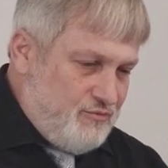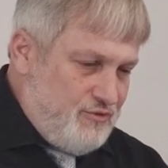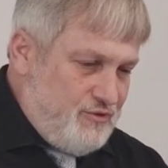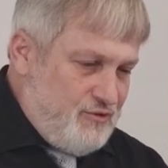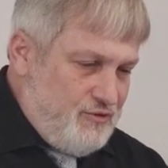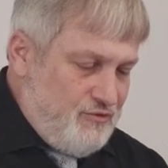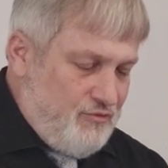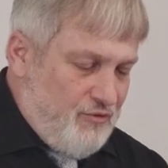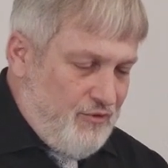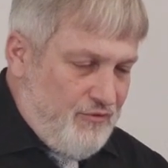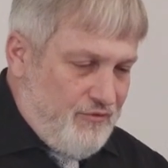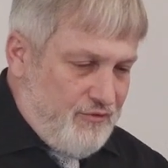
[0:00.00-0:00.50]
would
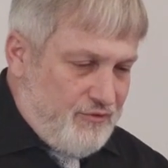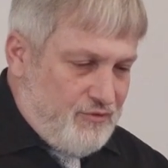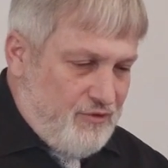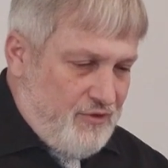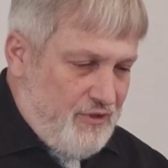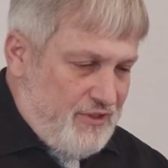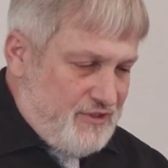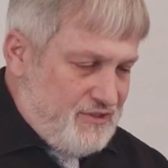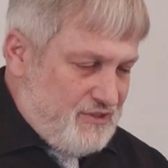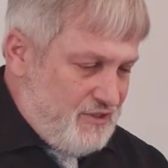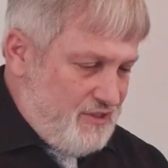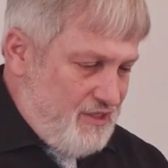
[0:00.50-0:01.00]
do on the
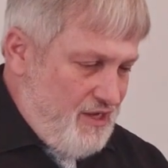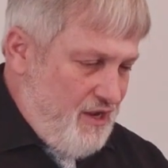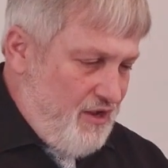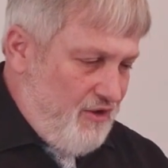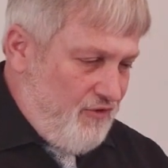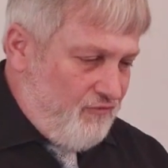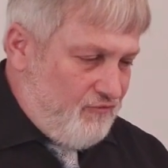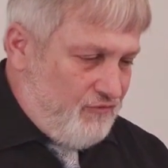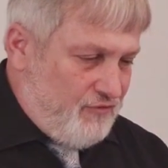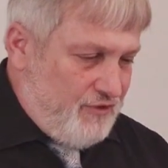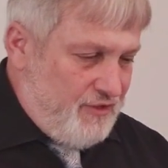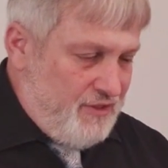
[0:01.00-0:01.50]
cross of
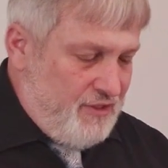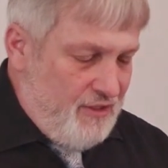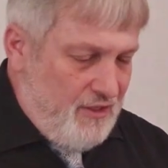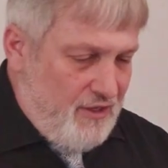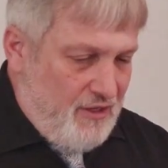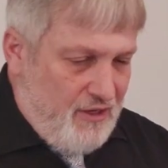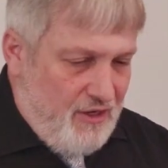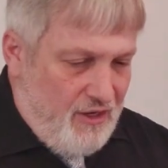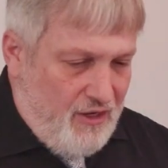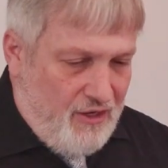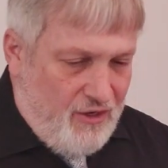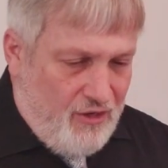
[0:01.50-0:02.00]
Calvary
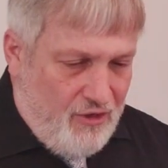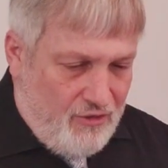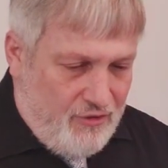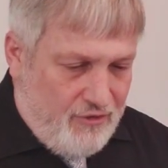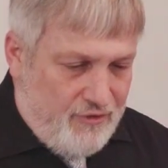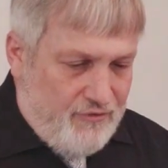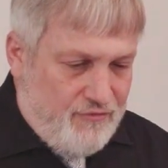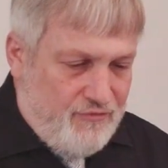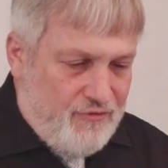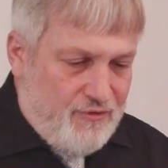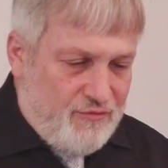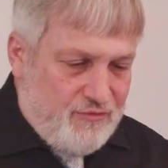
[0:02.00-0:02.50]
a
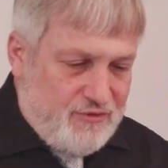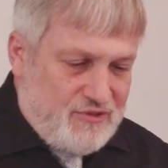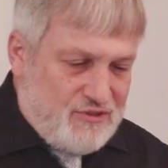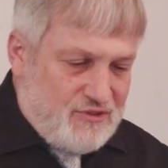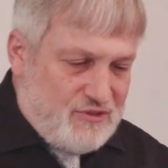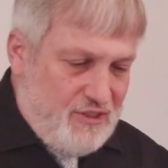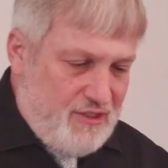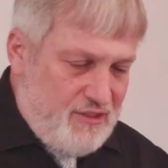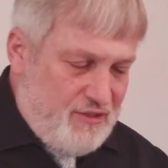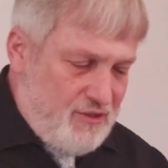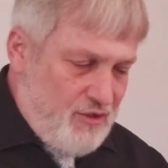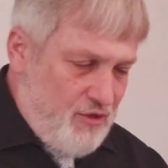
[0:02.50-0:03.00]
heart that would
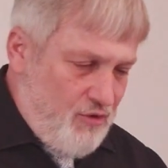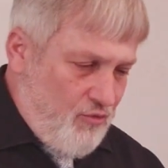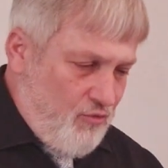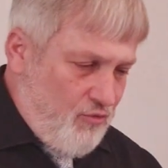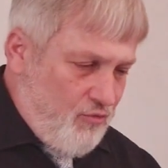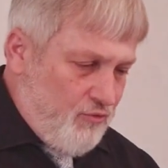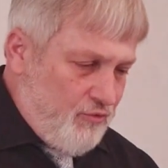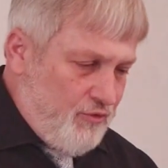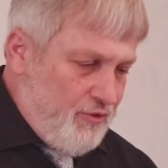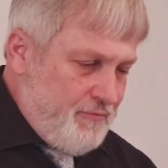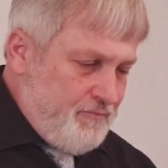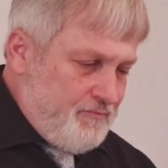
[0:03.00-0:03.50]
stake
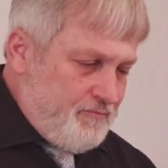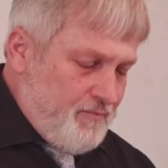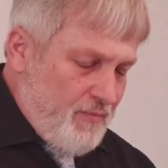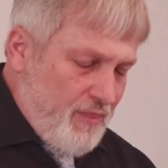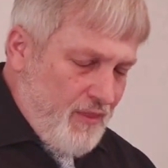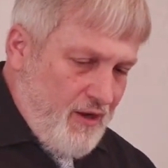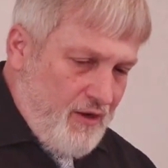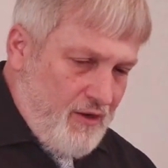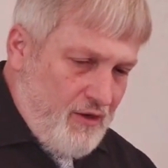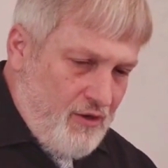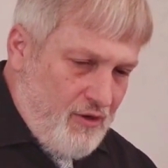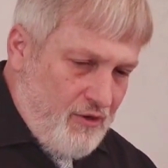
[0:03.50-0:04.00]
hold,
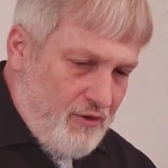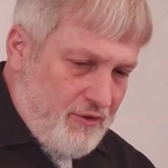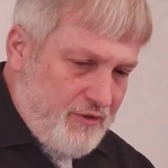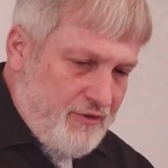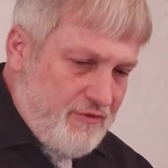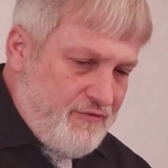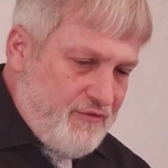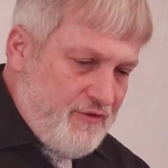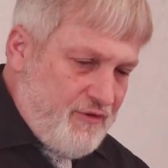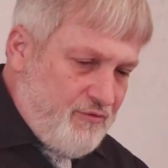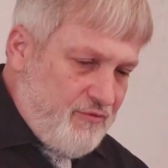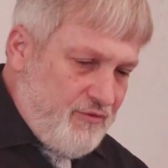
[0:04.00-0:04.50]
a
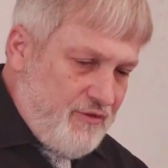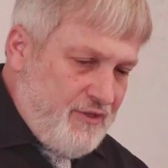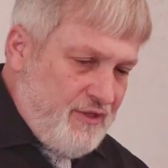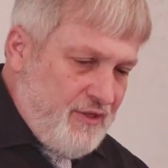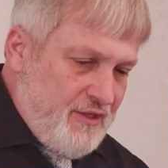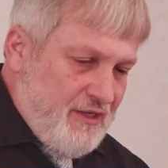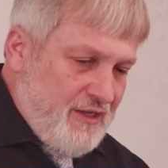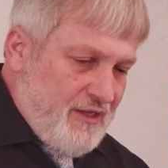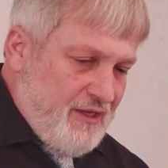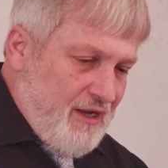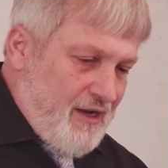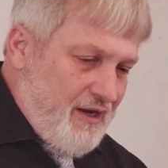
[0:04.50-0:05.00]
heart that would,
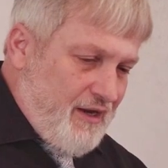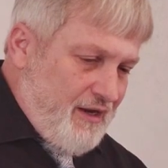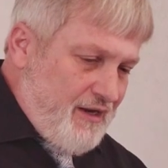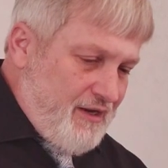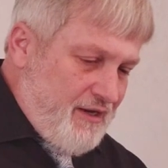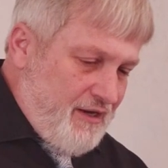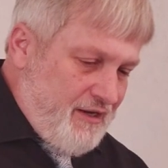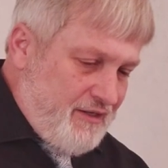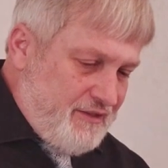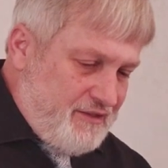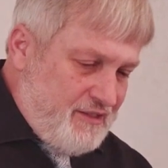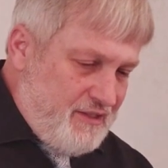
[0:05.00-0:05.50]
uh,
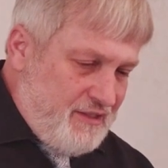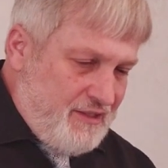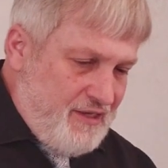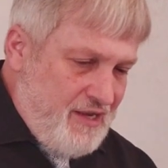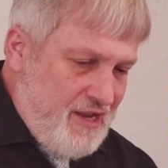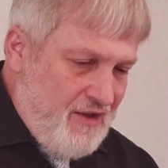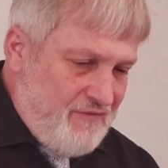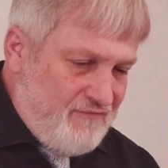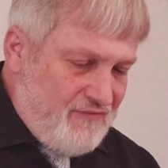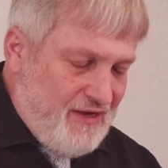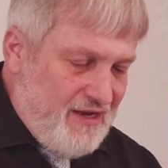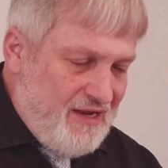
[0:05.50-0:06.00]
again,
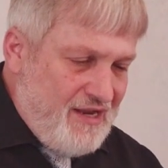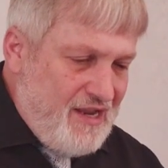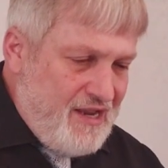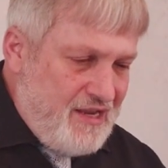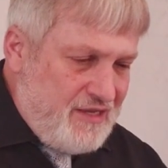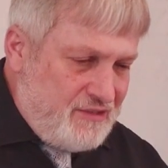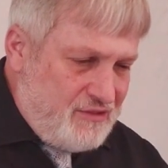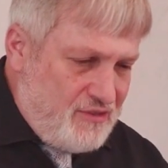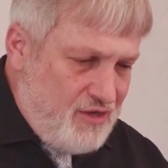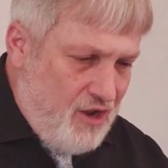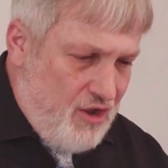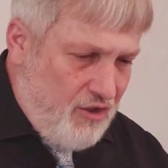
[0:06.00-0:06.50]
have a
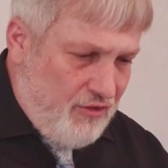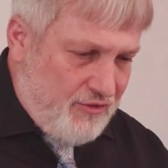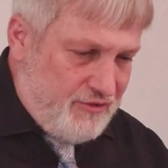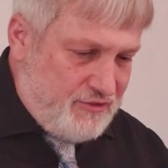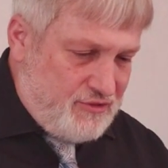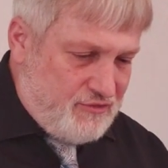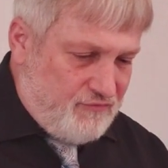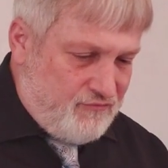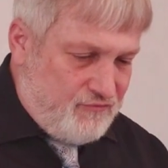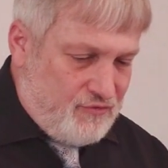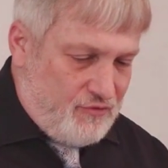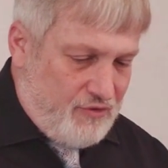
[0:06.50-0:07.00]
head knowledge
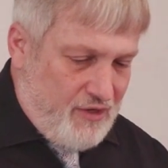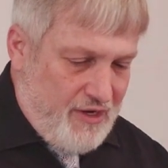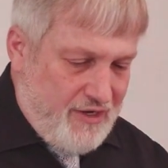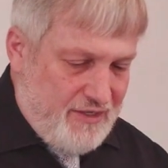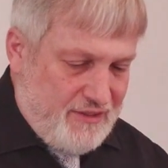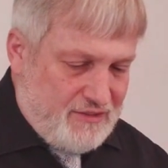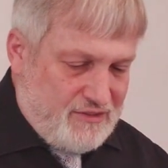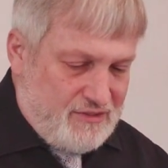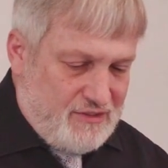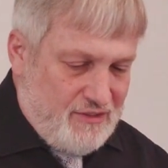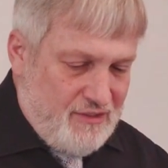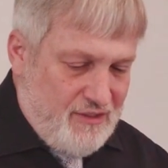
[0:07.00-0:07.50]
of
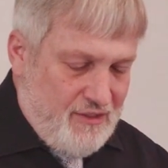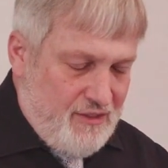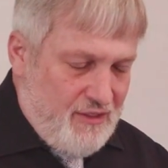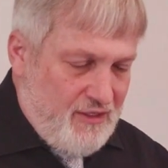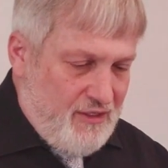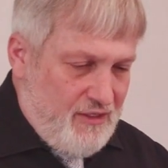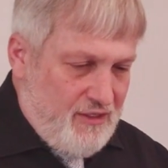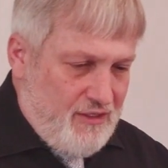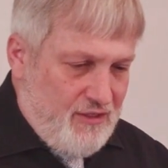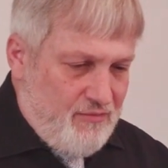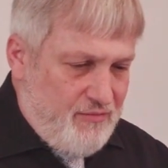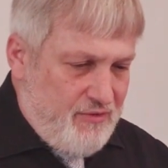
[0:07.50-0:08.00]
Christ,
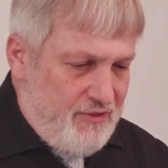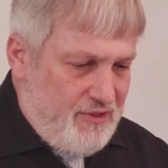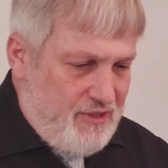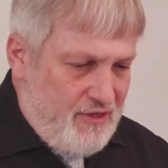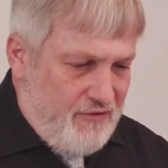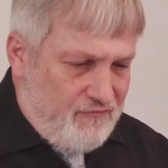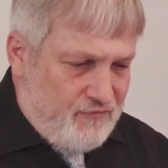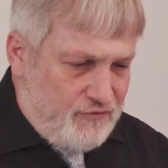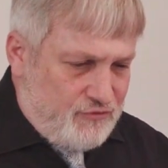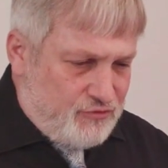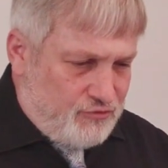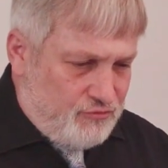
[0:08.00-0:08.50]
but
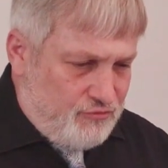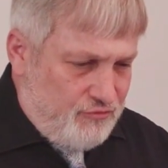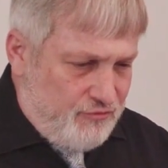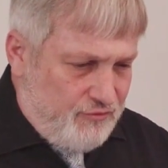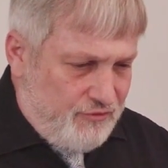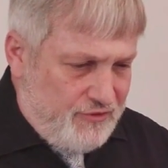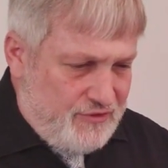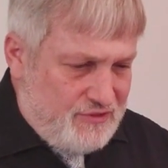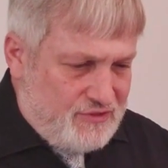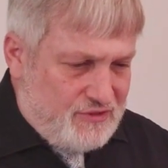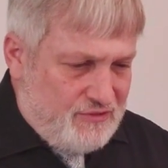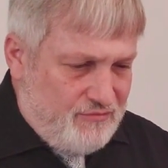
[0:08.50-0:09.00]
never
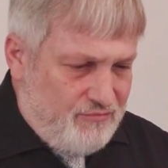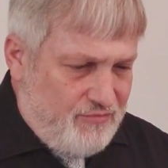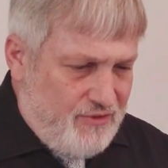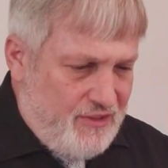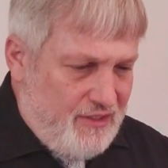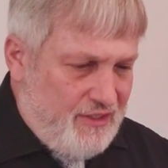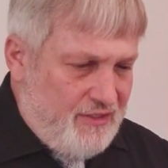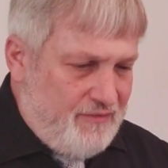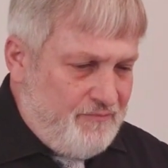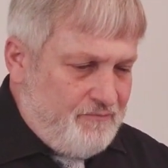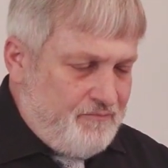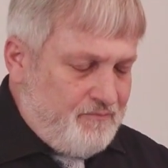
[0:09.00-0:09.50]
truly
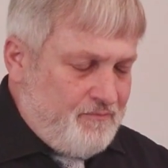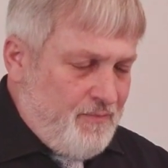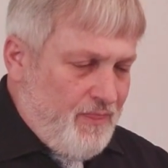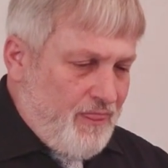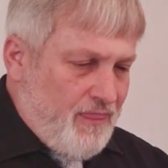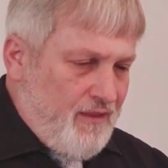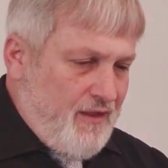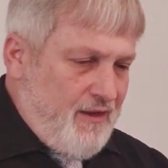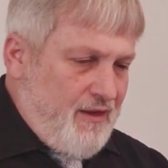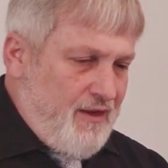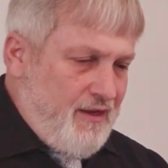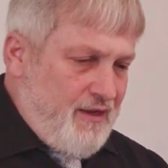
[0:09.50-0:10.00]
submit
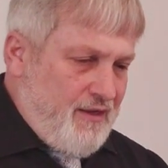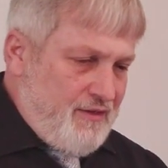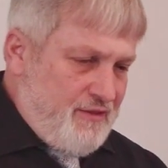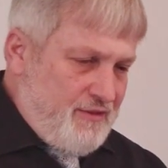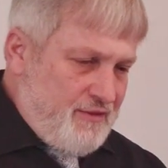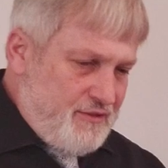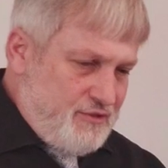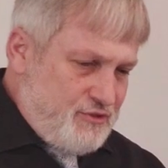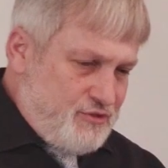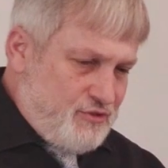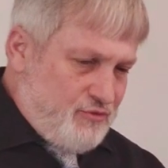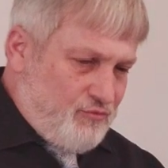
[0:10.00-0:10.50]

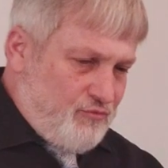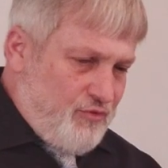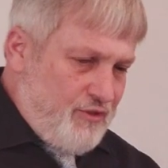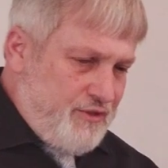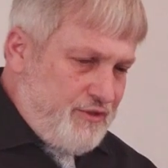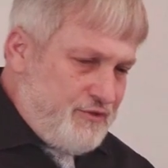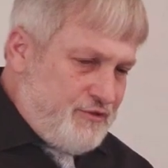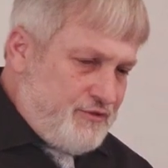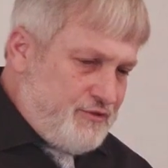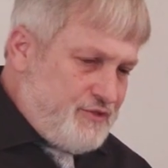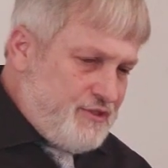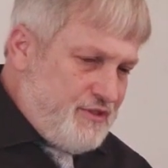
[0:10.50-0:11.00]
and
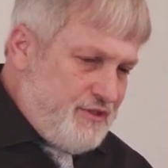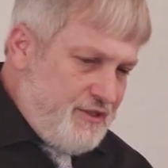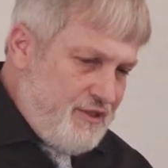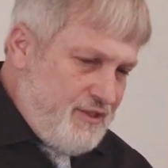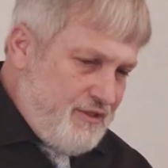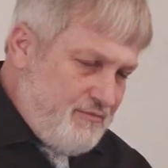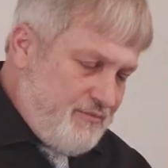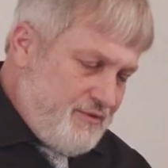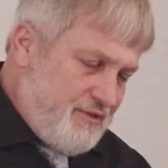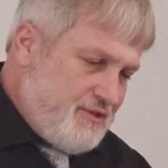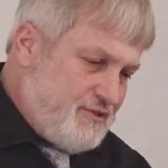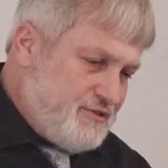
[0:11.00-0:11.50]
surrender to
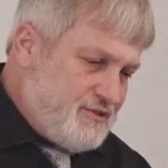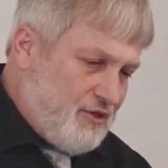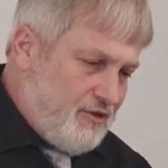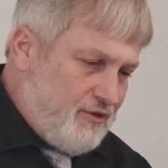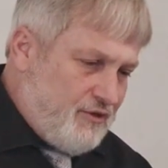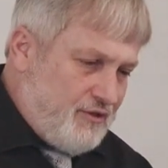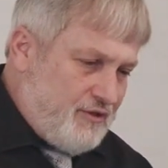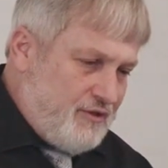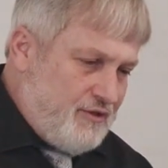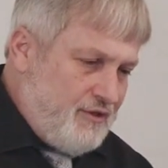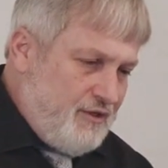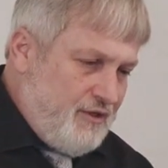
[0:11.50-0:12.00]
Him in His
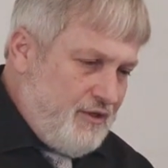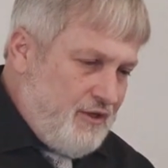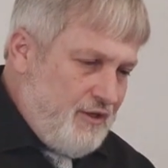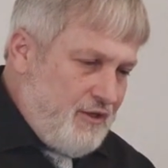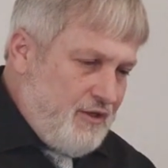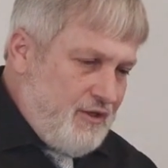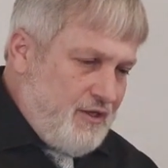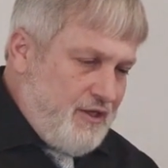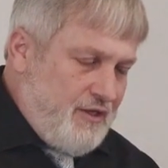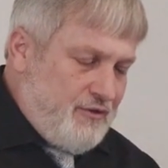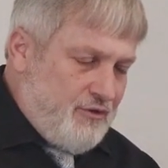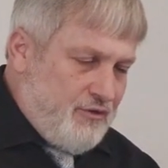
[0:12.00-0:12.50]
heart.
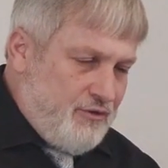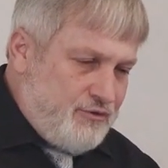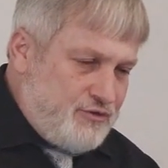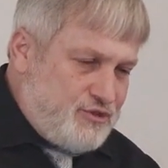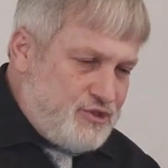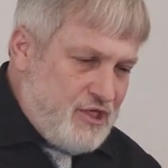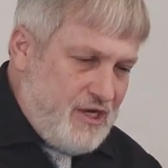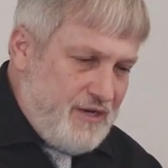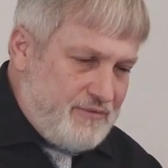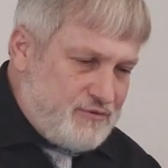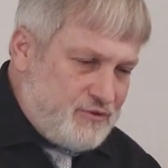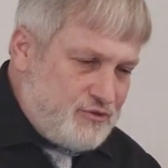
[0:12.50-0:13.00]
In Luke
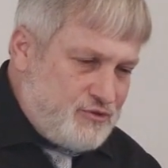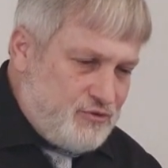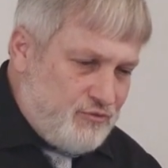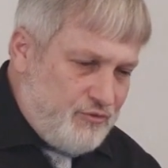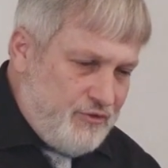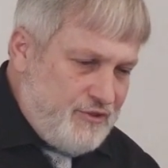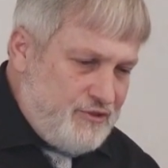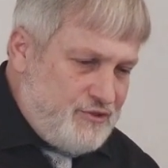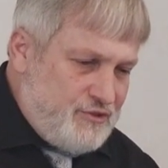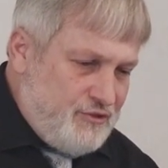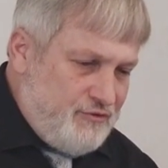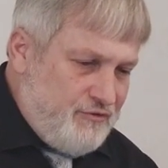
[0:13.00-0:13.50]
chapter
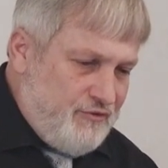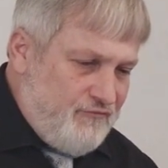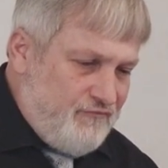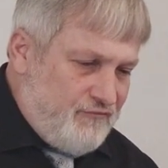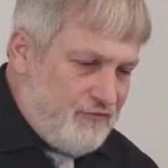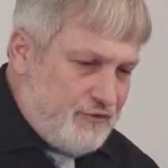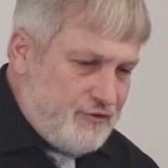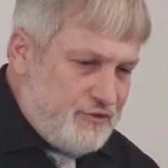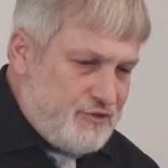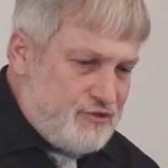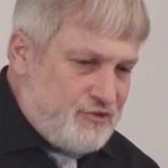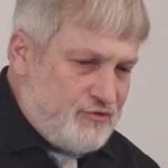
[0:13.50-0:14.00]
22 and
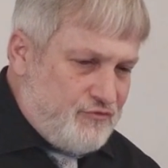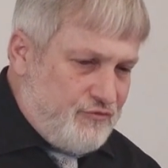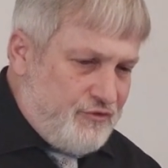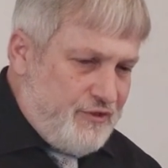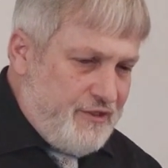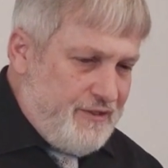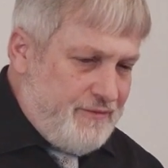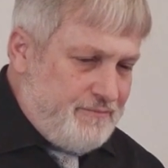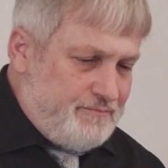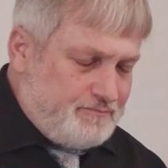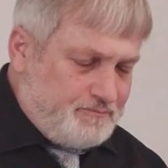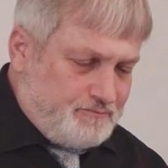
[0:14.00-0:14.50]
verse
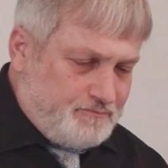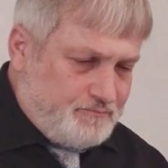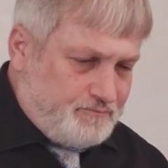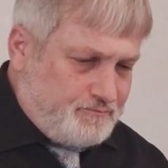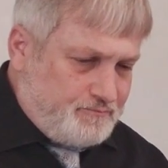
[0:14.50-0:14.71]
3,